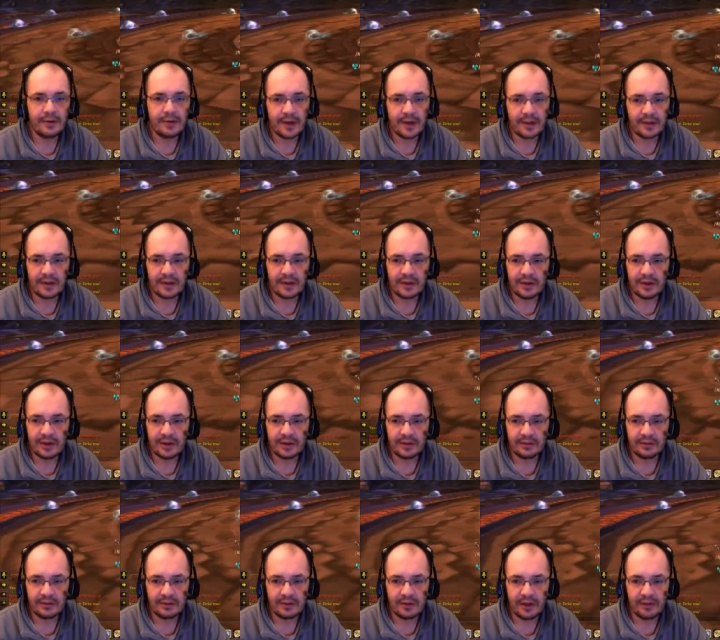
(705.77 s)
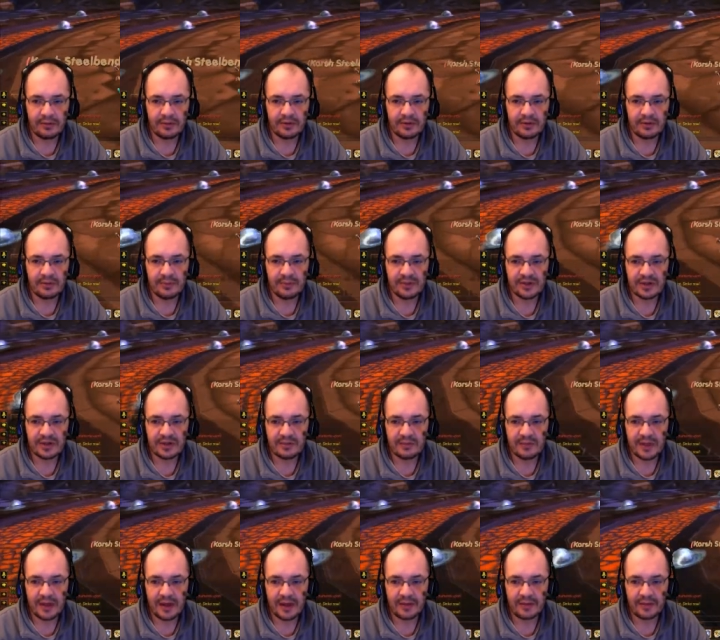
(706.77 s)
right, then you can carry on
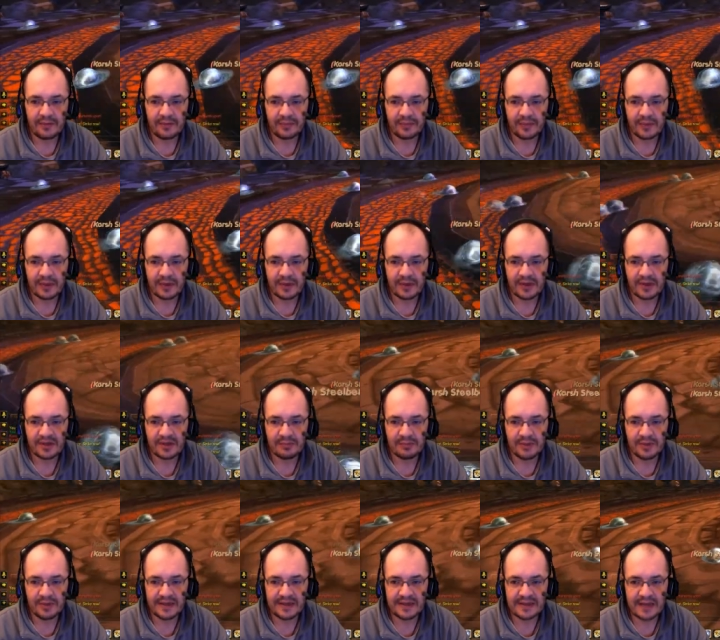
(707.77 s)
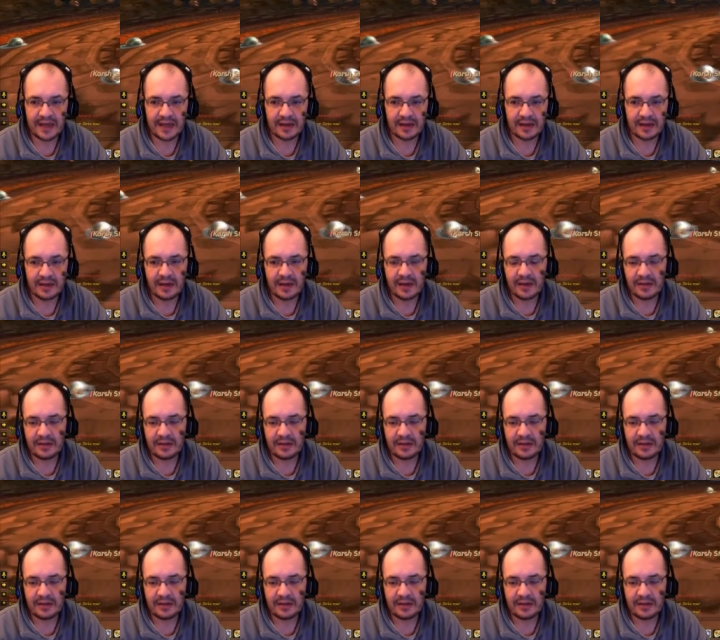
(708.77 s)
DPSing him down. Simple as that.